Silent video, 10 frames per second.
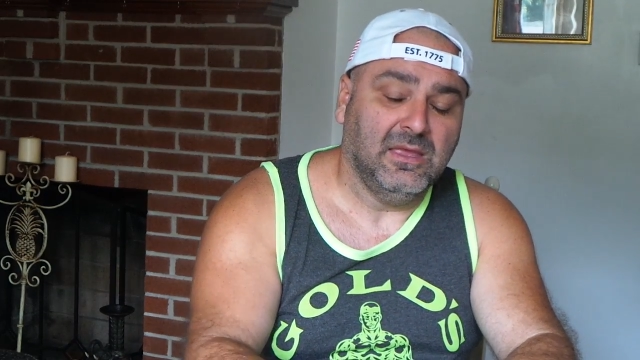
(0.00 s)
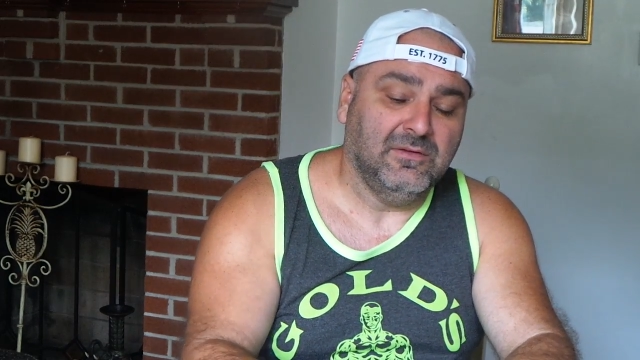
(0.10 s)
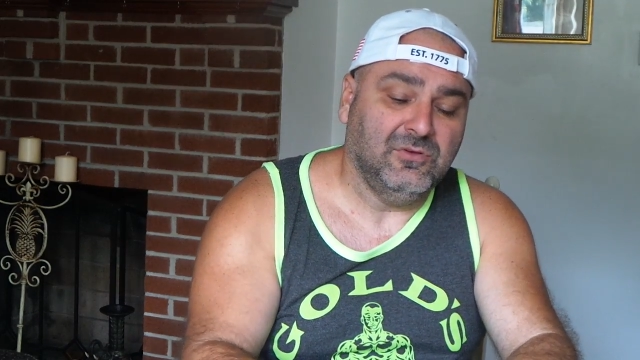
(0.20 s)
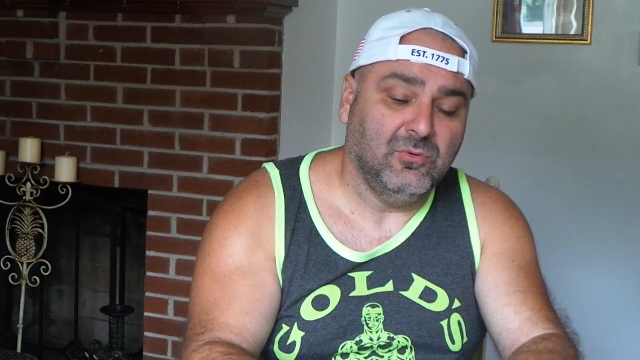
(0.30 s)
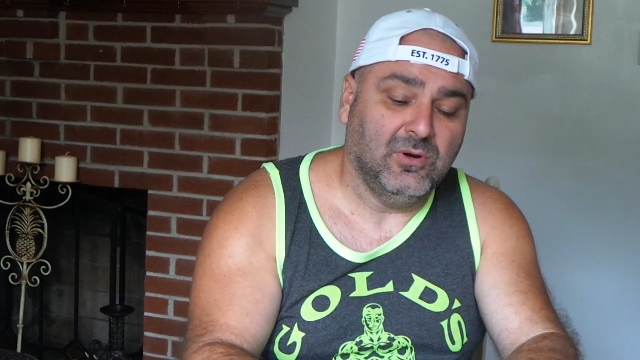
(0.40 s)

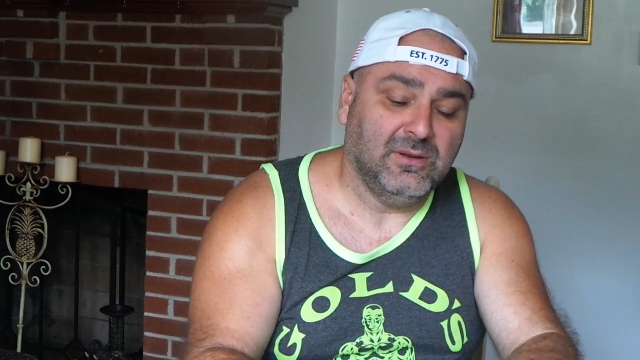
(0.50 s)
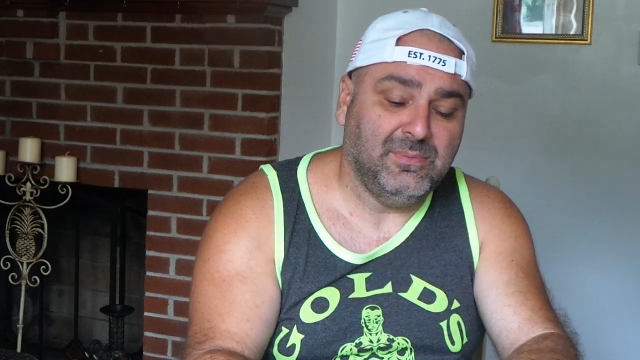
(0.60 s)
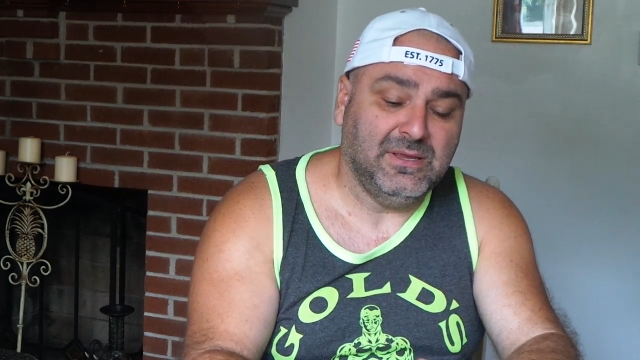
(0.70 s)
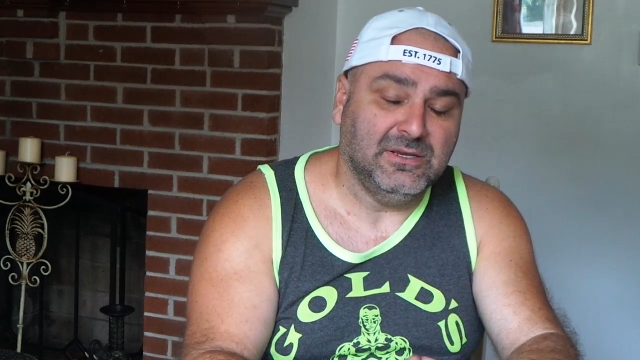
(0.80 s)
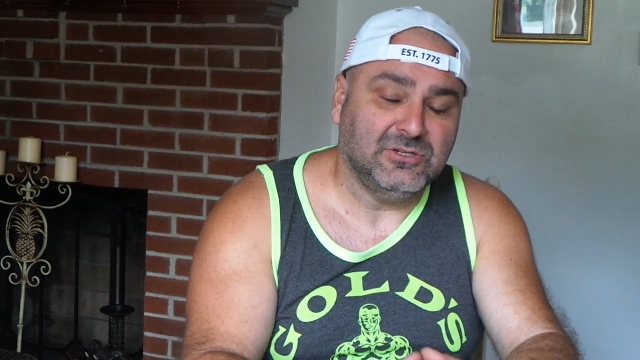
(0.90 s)
If you want to
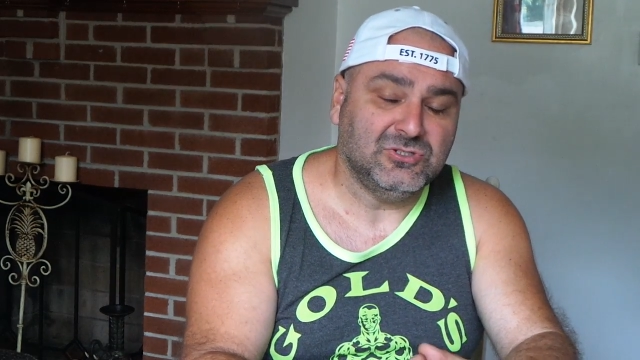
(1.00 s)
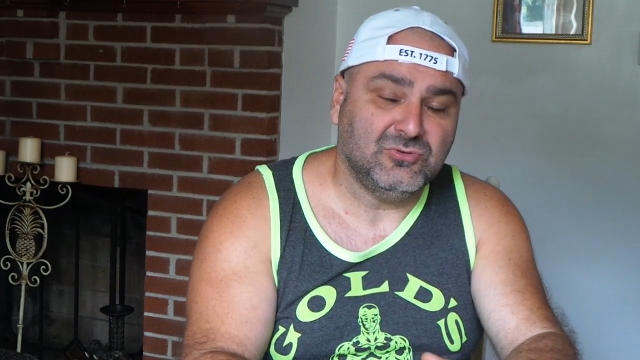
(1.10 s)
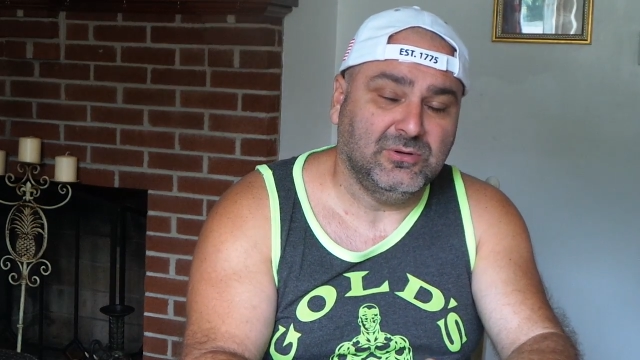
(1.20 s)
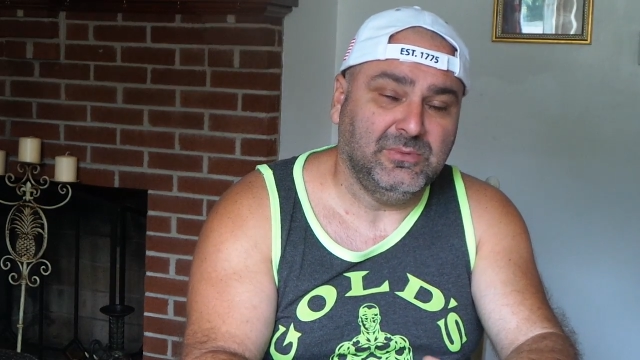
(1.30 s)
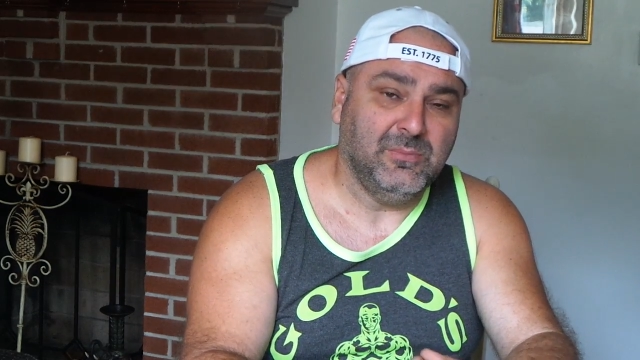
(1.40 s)
be
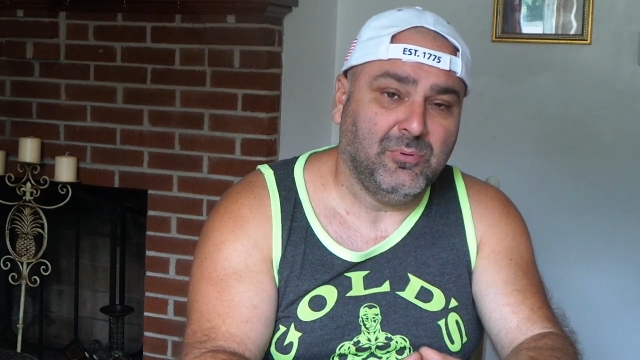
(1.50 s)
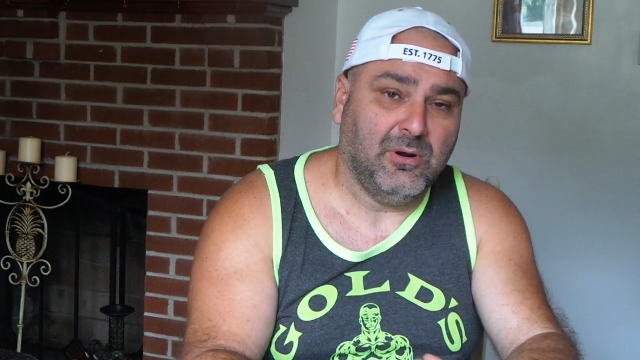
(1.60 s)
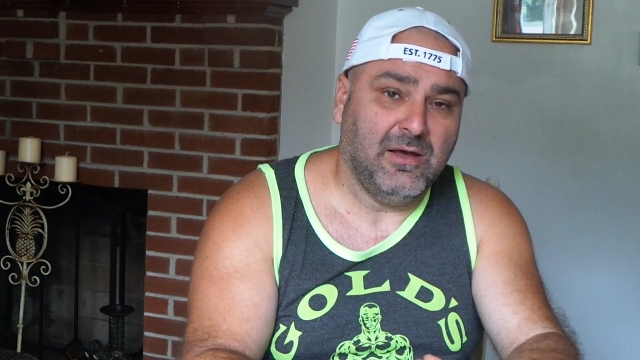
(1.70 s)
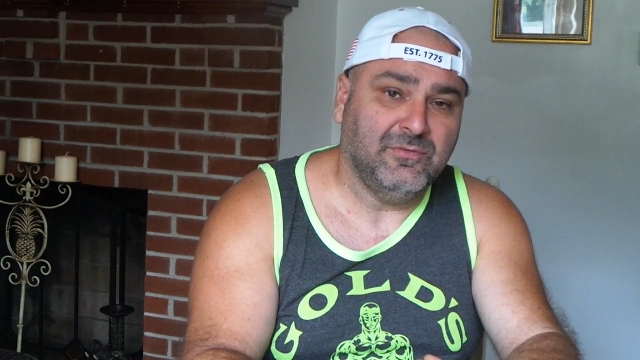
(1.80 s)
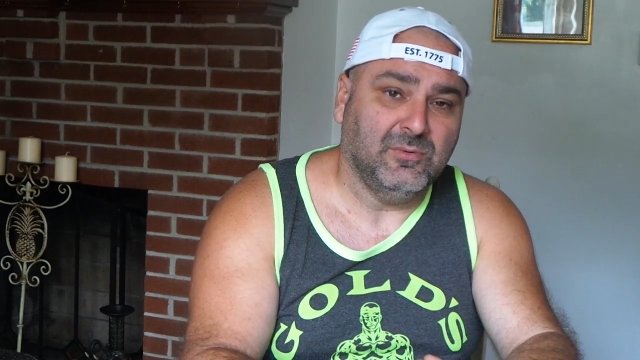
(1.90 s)
extremely
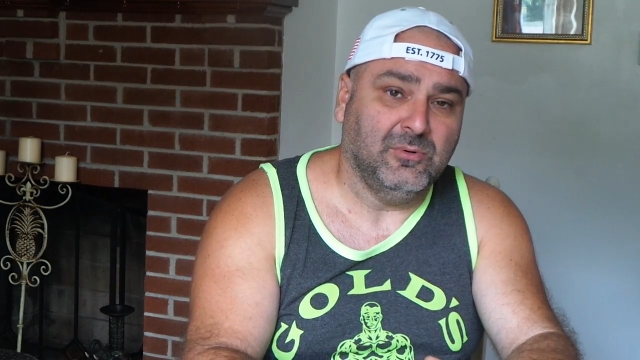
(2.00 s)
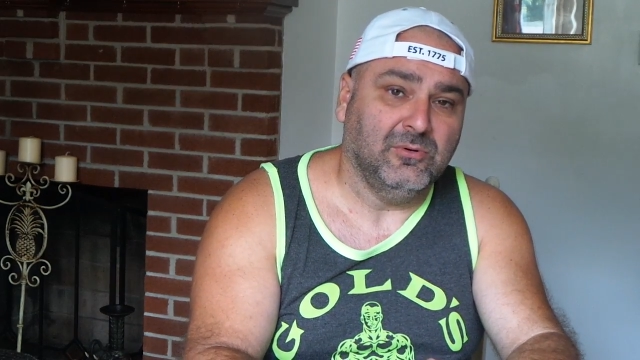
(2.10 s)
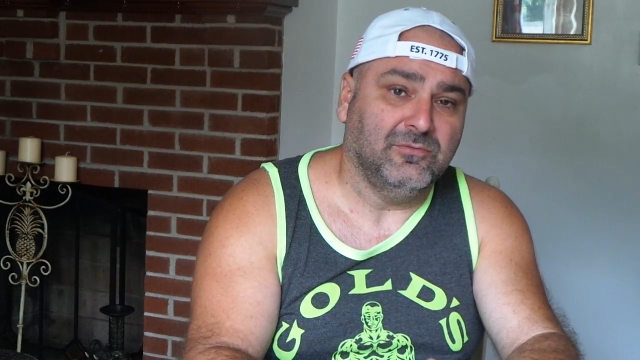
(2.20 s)
profitable